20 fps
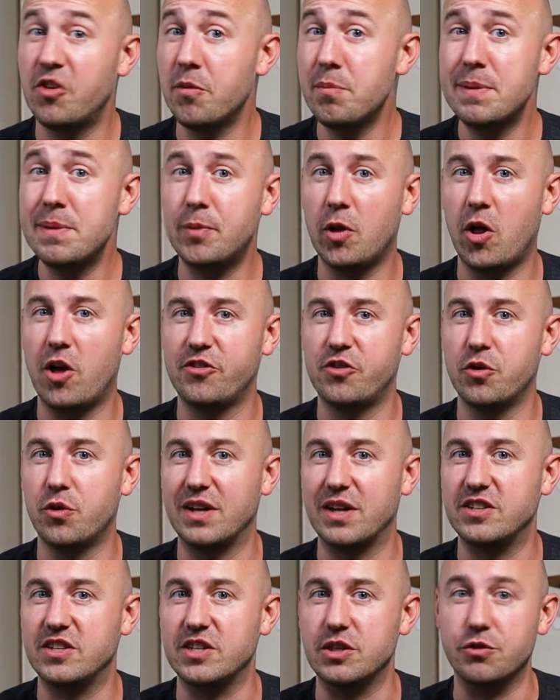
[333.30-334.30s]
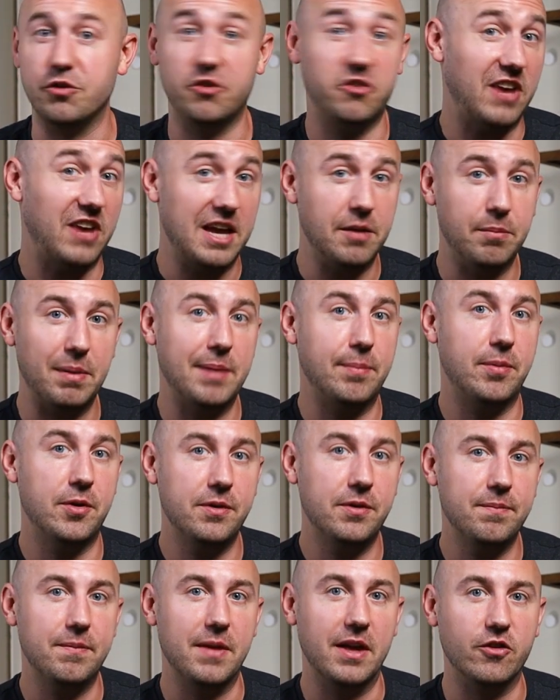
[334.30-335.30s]
Some people also like to use
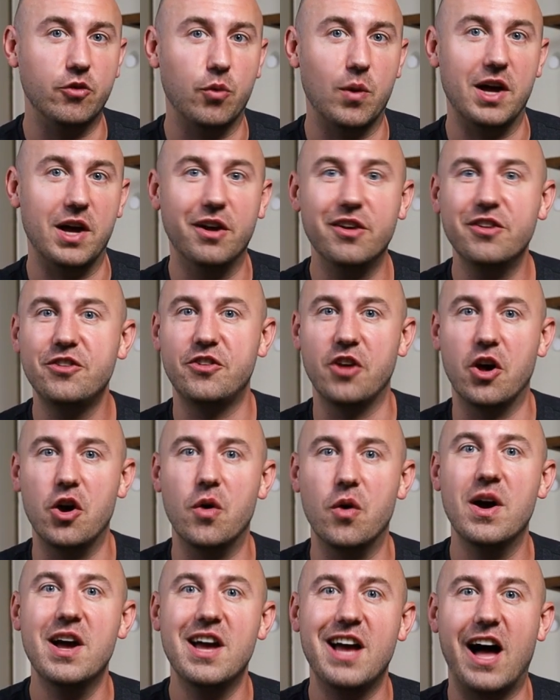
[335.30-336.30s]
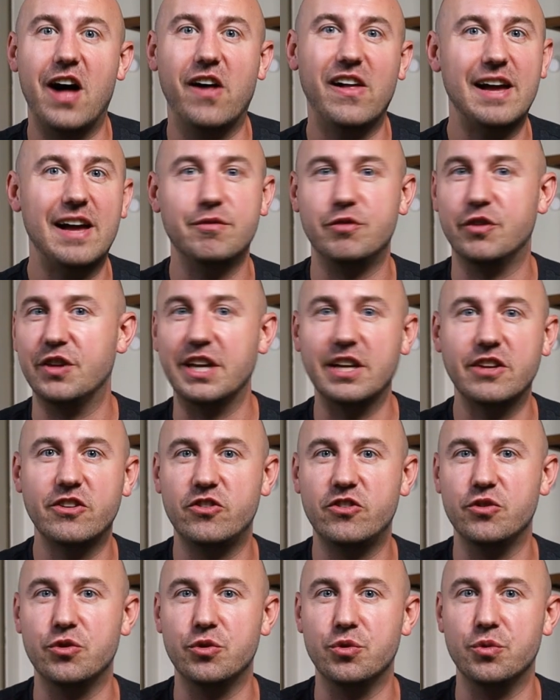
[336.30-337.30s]
sandpaper as well. So I'll have links
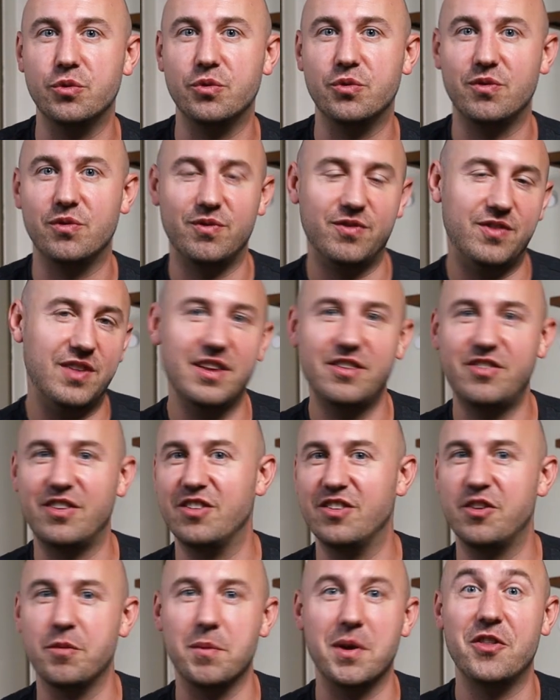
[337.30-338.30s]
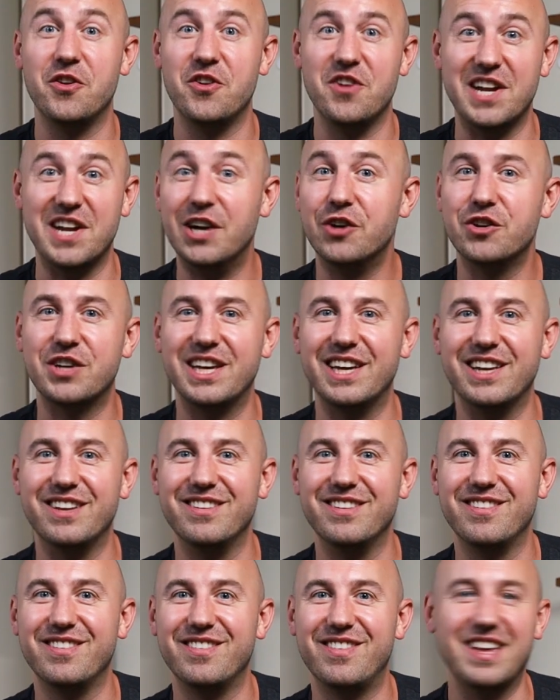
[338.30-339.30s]
to this and some other nail
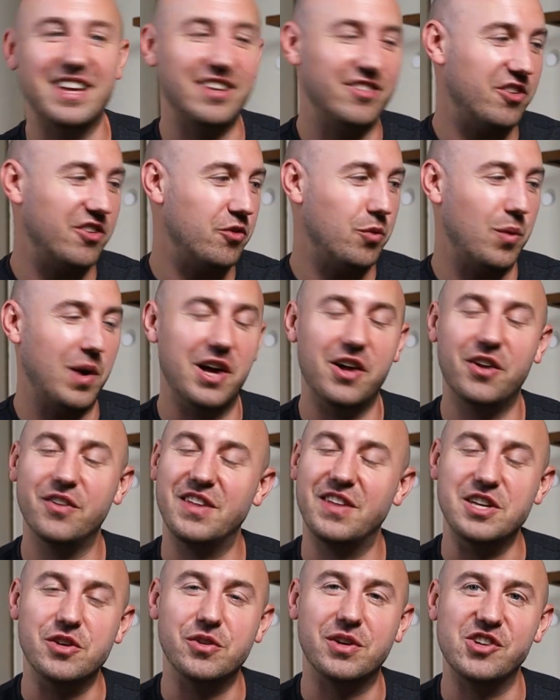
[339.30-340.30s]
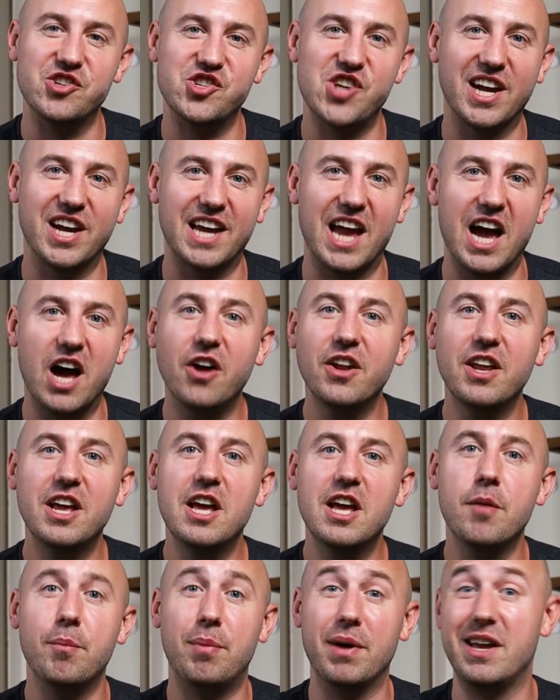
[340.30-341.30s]
kit things as well that you can check out.
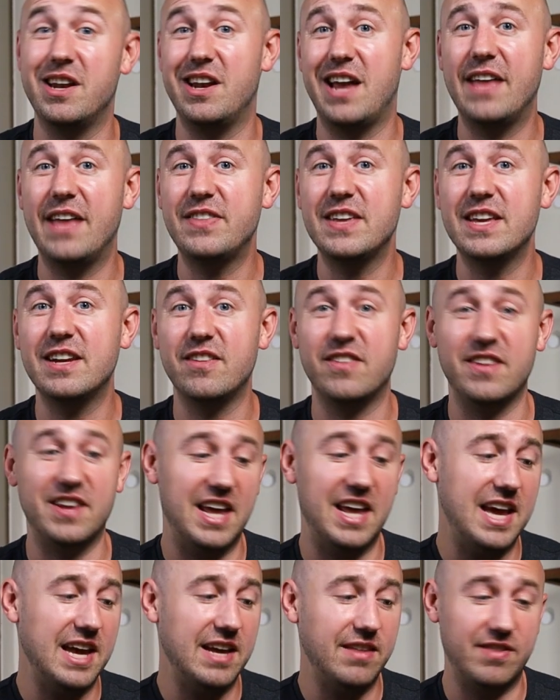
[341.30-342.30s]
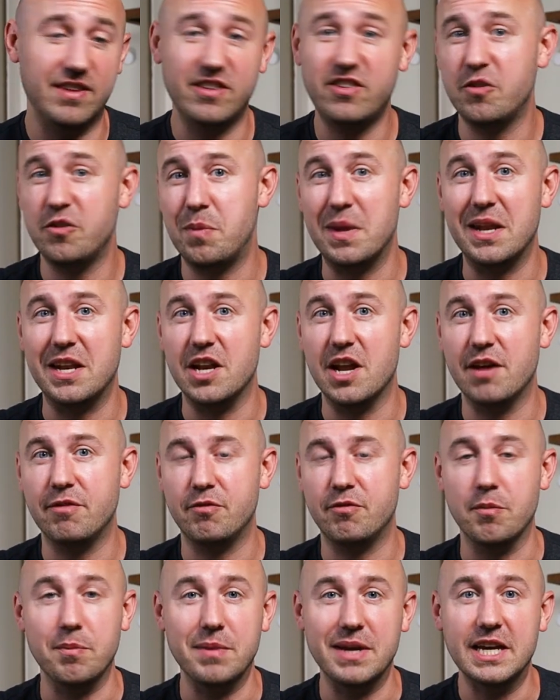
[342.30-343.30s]
But at the end of the day, this has been enough
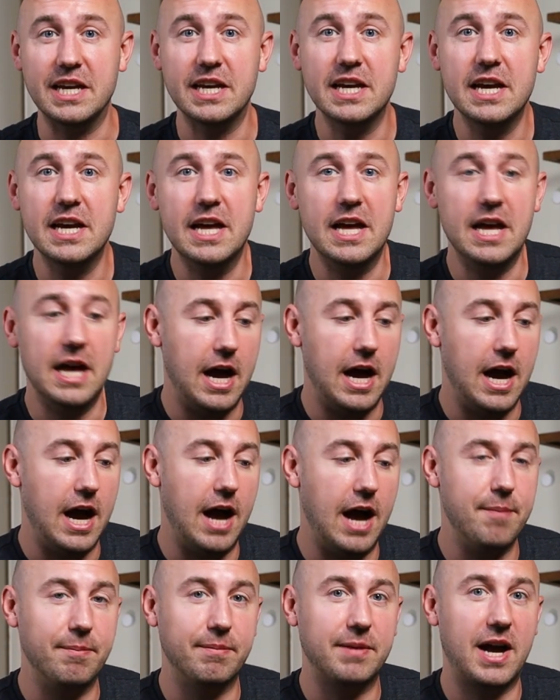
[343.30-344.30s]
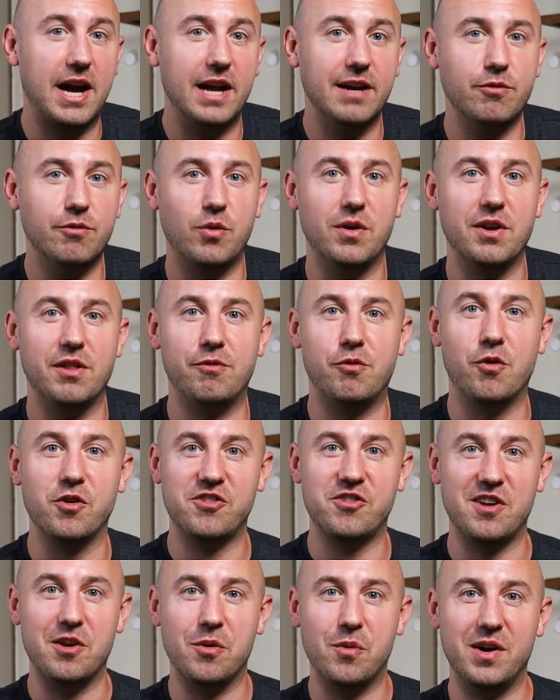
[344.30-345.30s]
for me. I'm kind of one of the
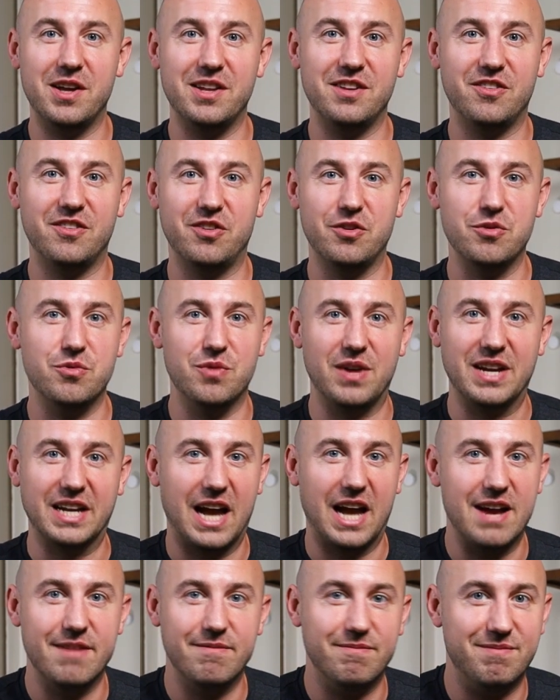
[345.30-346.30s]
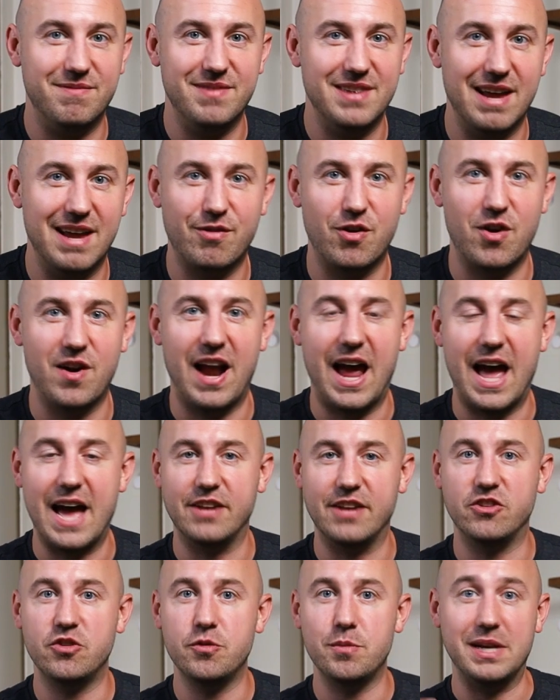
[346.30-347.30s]
fortunate ones who, I've never
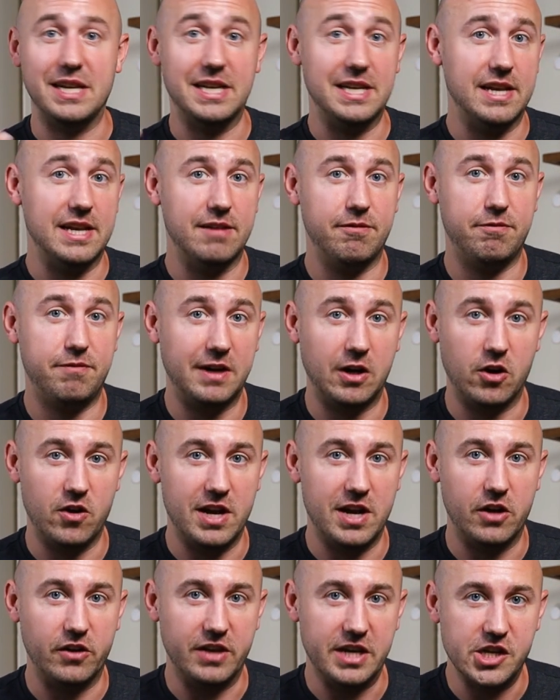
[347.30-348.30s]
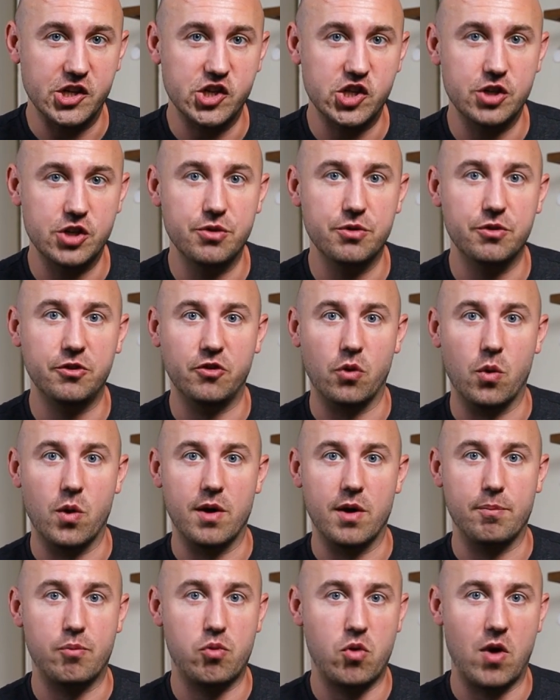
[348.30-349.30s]
had too many fingernail issues
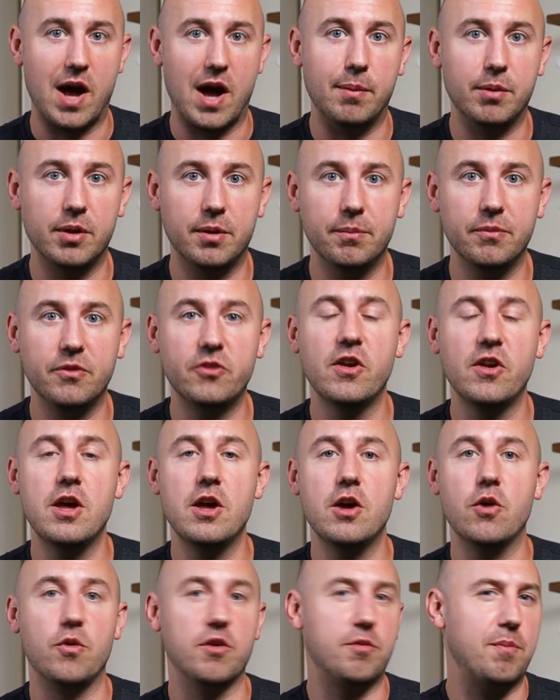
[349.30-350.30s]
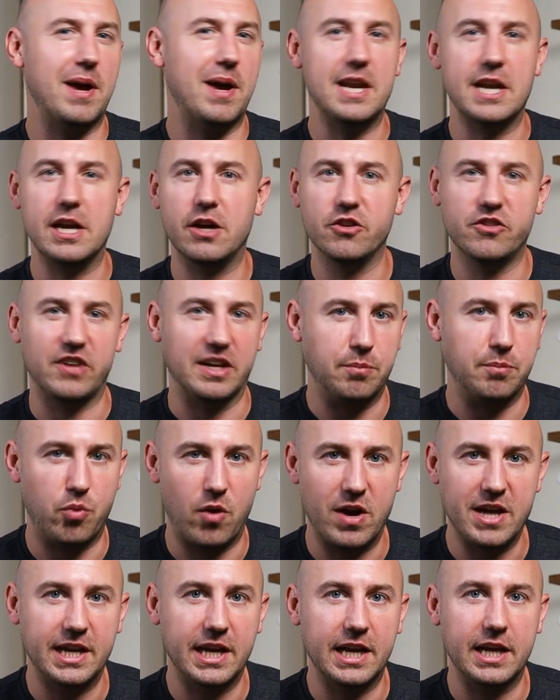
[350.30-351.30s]
or problems with my nails, like
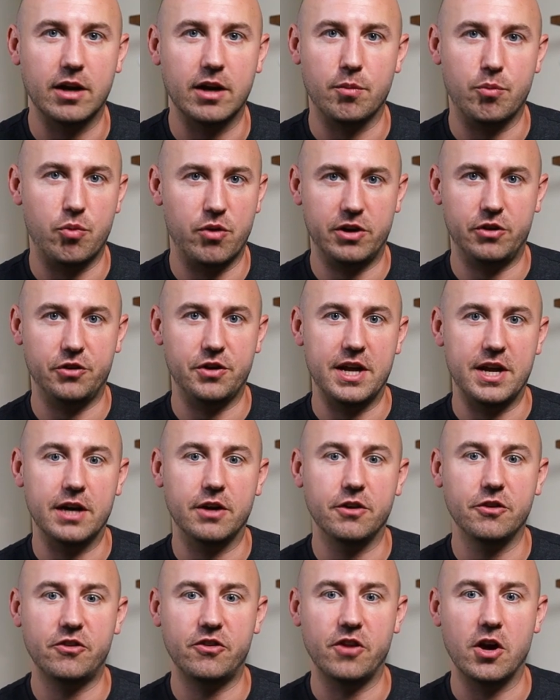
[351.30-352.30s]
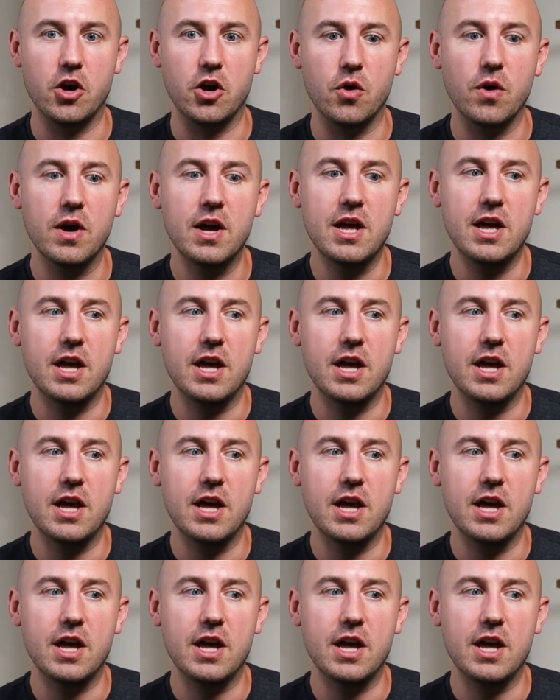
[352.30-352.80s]
breaking or brittle nails. So